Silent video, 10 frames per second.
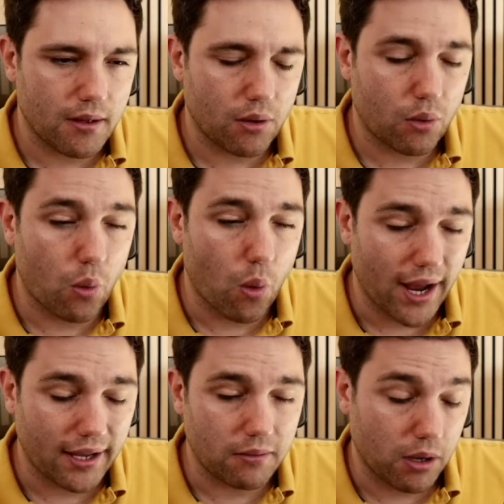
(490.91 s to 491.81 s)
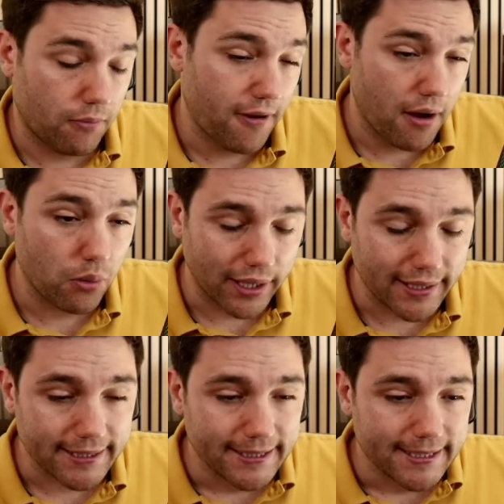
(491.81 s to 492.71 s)
very weak,
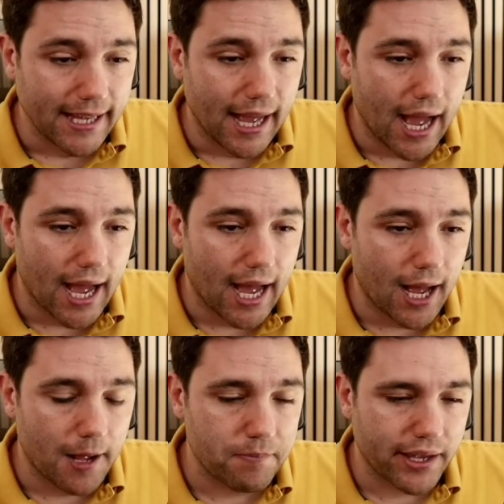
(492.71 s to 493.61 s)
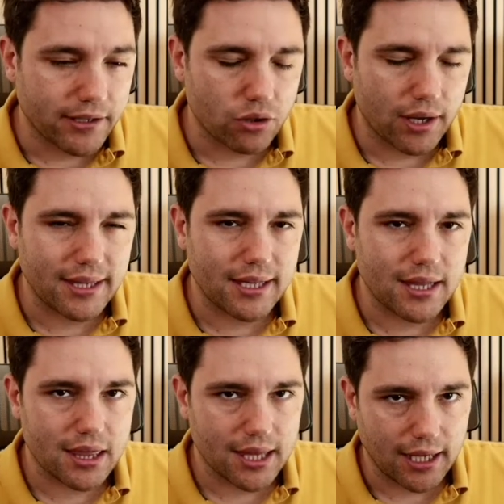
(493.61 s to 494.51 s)
and so I didn't
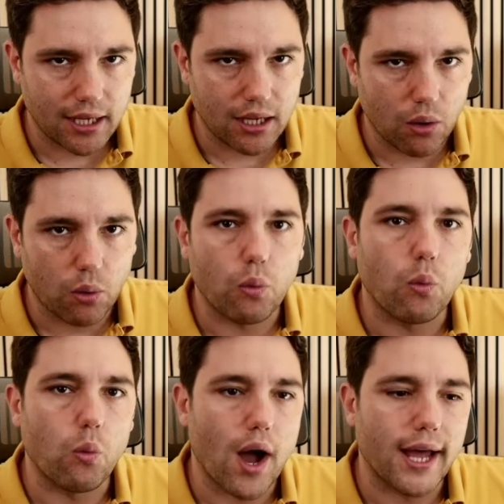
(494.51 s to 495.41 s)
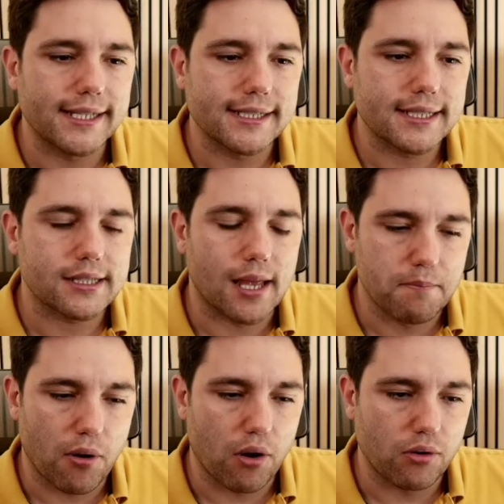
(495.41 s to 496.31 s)
think one
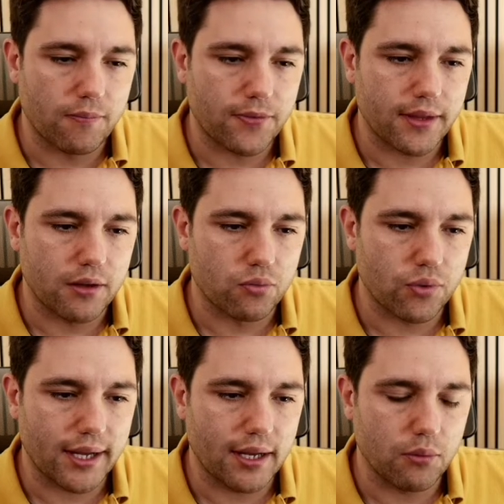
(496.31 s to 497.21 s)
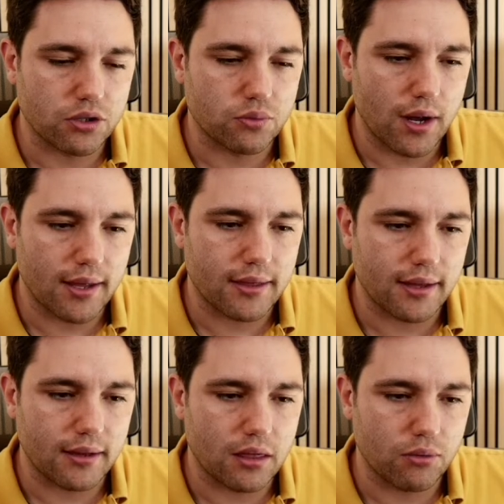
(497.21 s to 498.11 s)
tempo really was worth
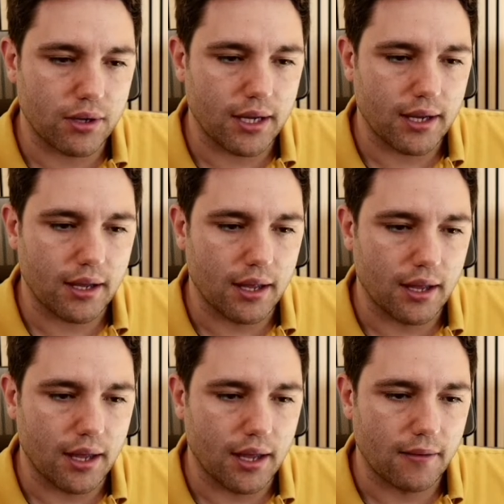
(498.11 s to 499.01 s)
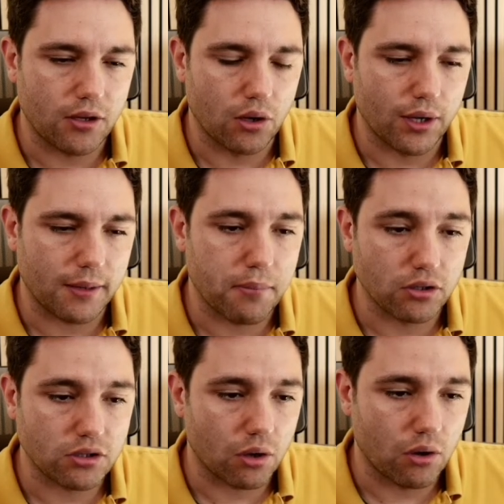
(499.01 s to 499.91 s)
three weak pawns.
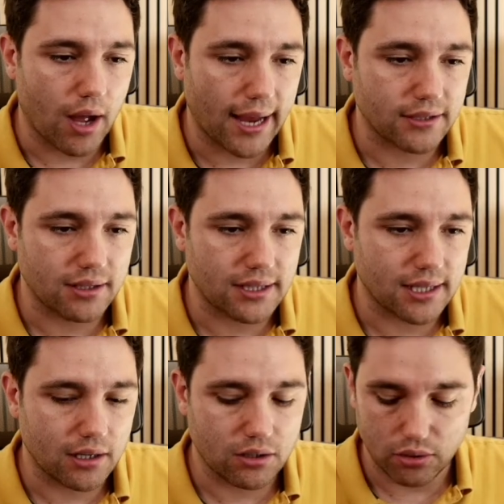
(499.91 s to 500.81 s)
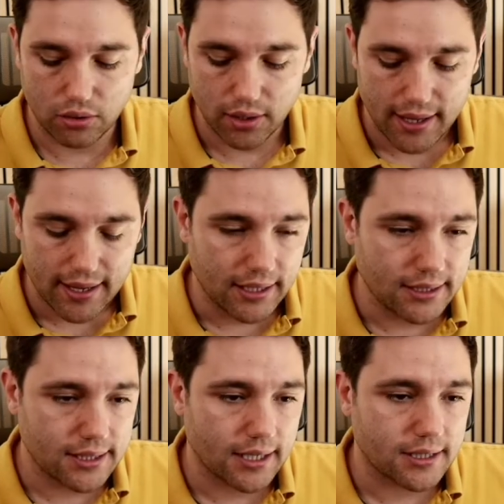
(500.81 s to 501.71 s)
So I actually decided to instead